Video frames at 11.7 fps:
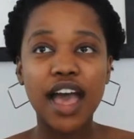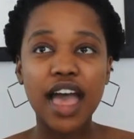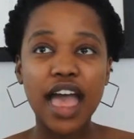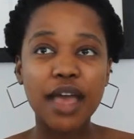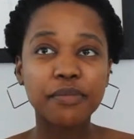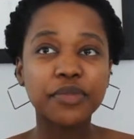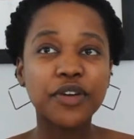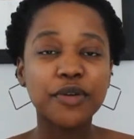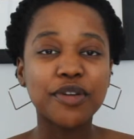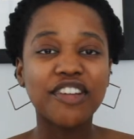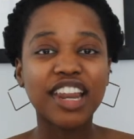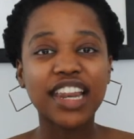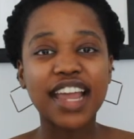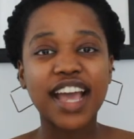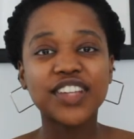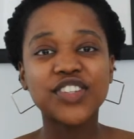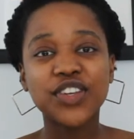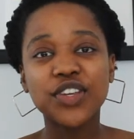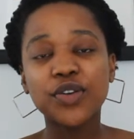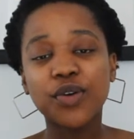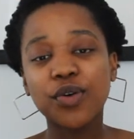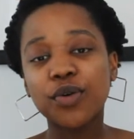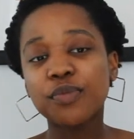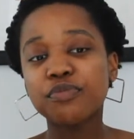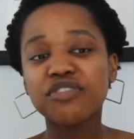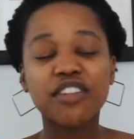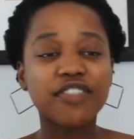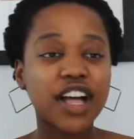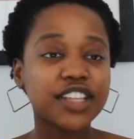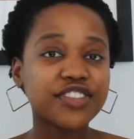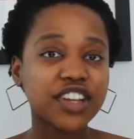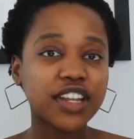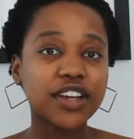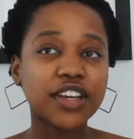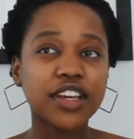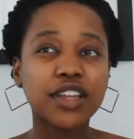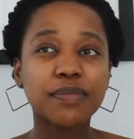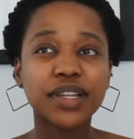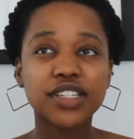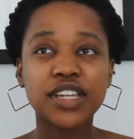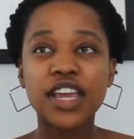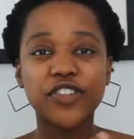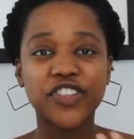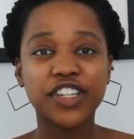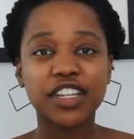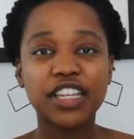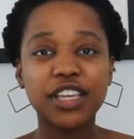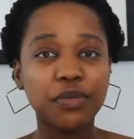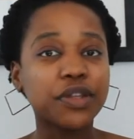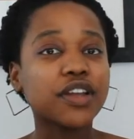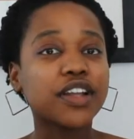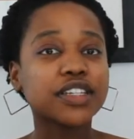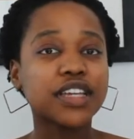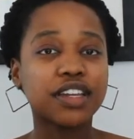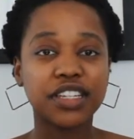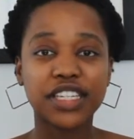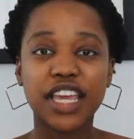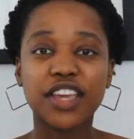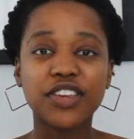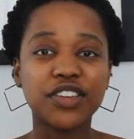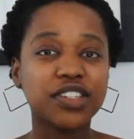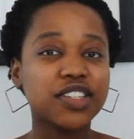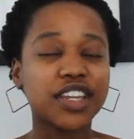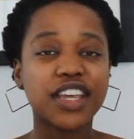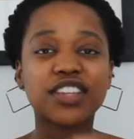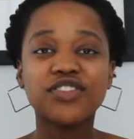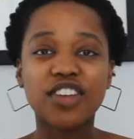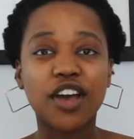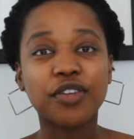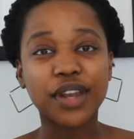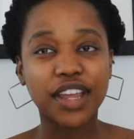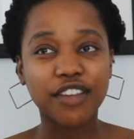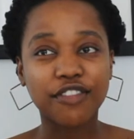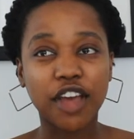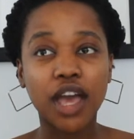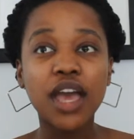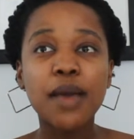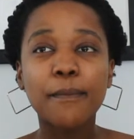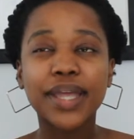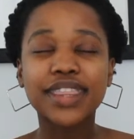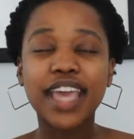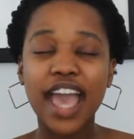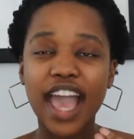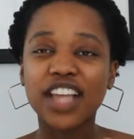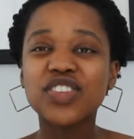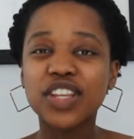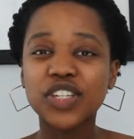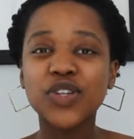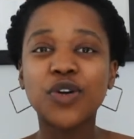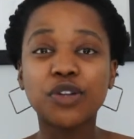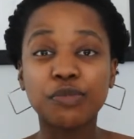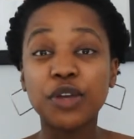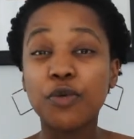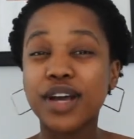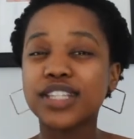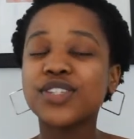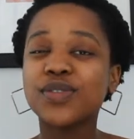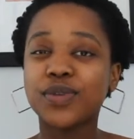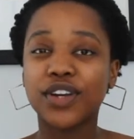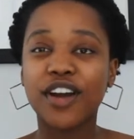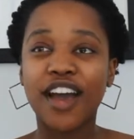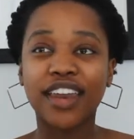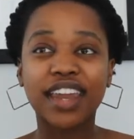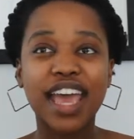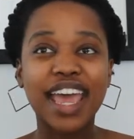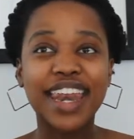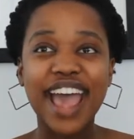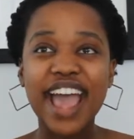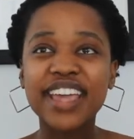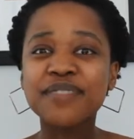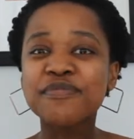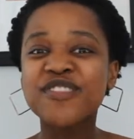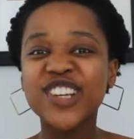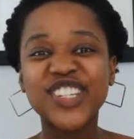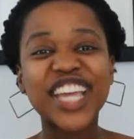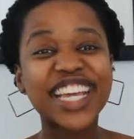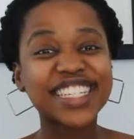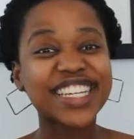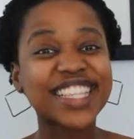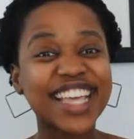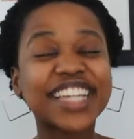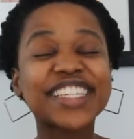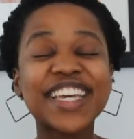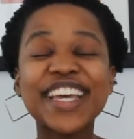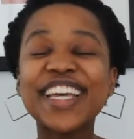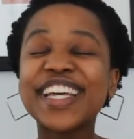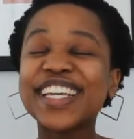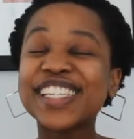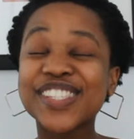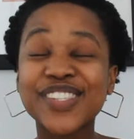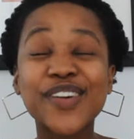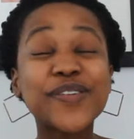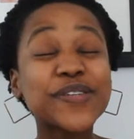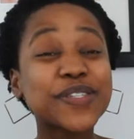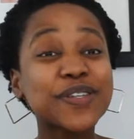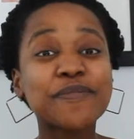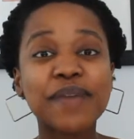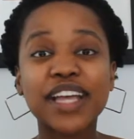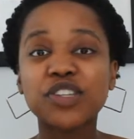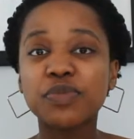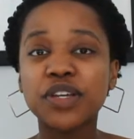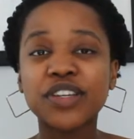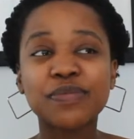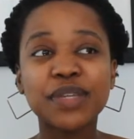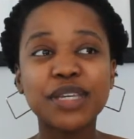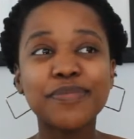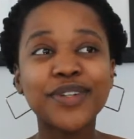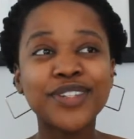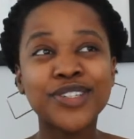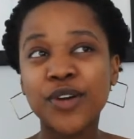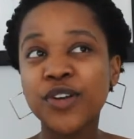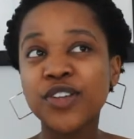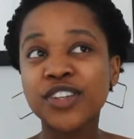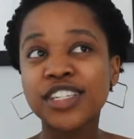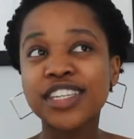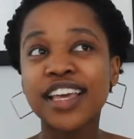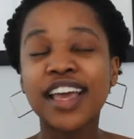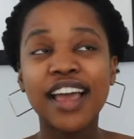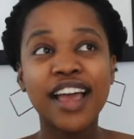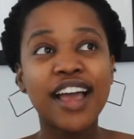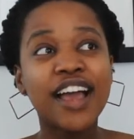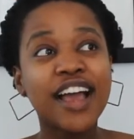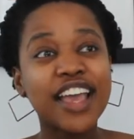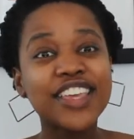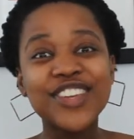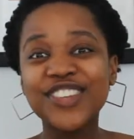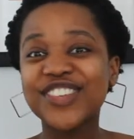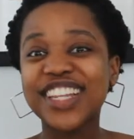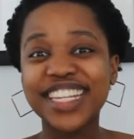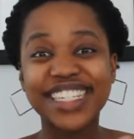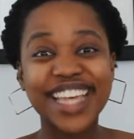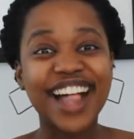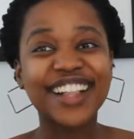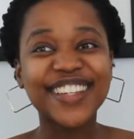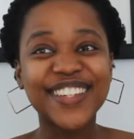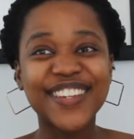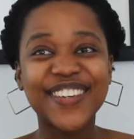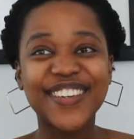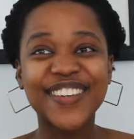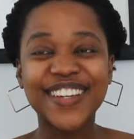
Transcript: um, no, we really liked you, your profile's really good, but fortunately we're not gonna take you to the next round, whatever. But they actually told me what to work on and I appreciated that so, so much because people don't usually tell you